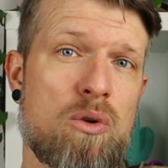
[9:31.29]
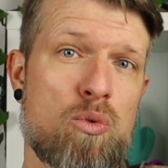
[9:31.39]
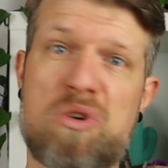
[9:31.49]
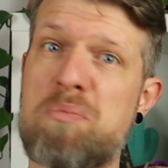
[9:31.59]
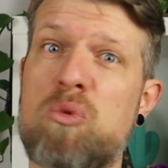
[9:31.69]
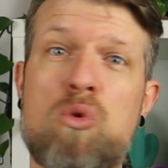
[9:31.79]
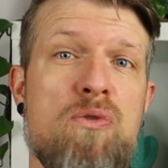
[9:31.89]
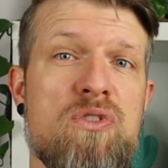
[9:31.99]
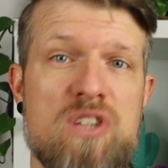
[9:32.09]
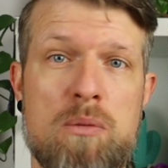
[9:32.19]

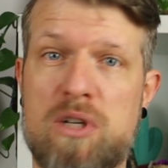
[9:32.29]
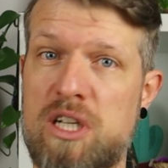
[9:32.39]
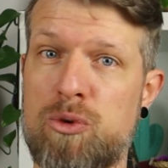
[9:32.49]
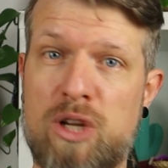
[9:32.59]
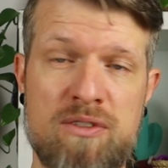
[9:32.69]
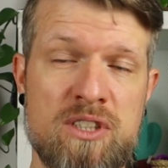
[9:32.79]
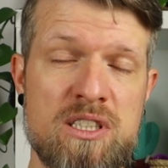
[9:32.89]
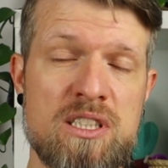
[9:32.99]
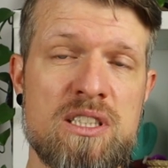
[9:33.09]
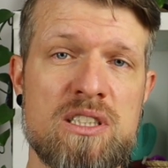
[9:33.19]
remove some
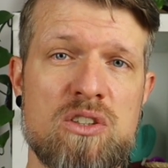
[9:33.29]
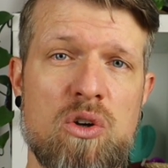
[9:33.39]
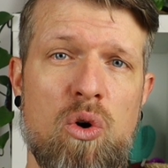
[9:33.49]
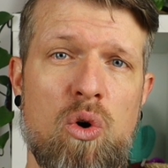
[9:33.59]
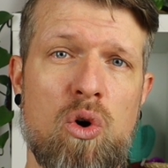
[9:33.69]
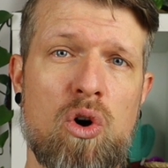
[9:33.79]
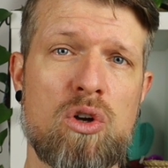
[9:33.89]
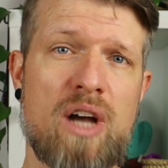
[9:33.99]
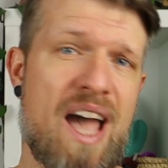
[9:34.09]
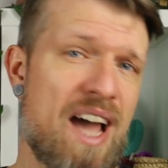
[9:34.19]
irrelevances,
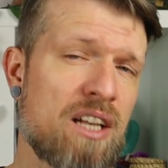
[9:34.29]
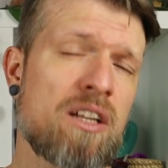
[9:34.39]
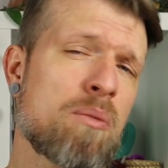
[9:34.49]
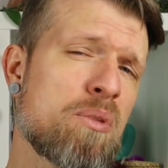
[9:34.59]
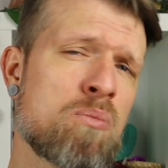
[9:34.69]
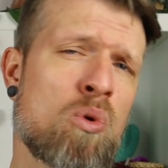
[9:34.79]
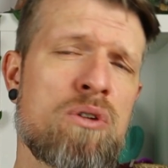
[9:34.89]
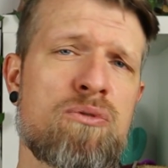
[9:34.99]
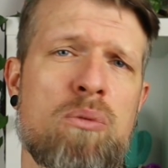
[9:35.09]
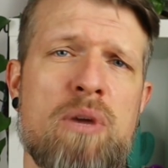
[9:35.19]
or add a little bit more
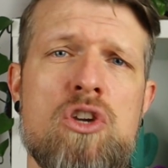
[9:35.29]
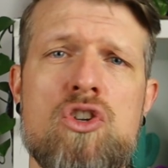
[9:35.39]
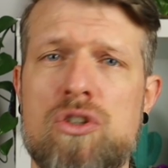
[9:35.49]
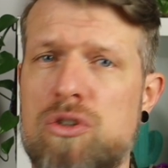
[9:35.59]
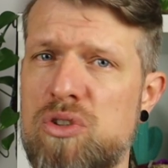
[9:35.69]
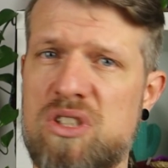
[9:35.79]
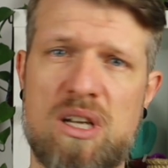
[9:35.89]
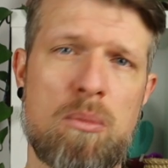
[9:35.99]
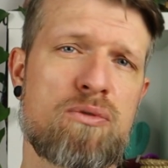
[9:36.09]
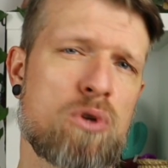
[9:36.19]
information to
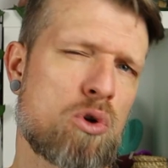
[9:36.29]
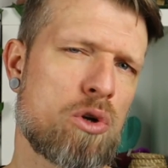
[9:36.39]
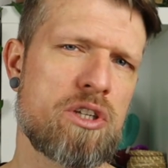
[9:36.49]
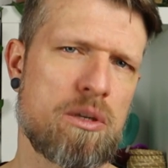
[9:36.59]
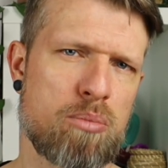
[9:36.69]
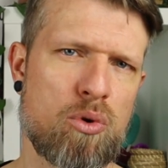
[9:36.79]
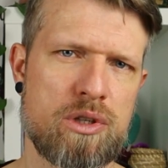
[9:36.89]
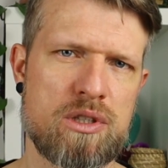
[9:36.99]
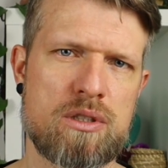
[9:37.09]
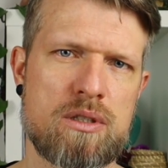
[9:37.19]
some of your content
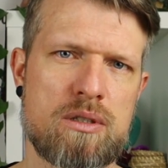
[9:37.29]
points.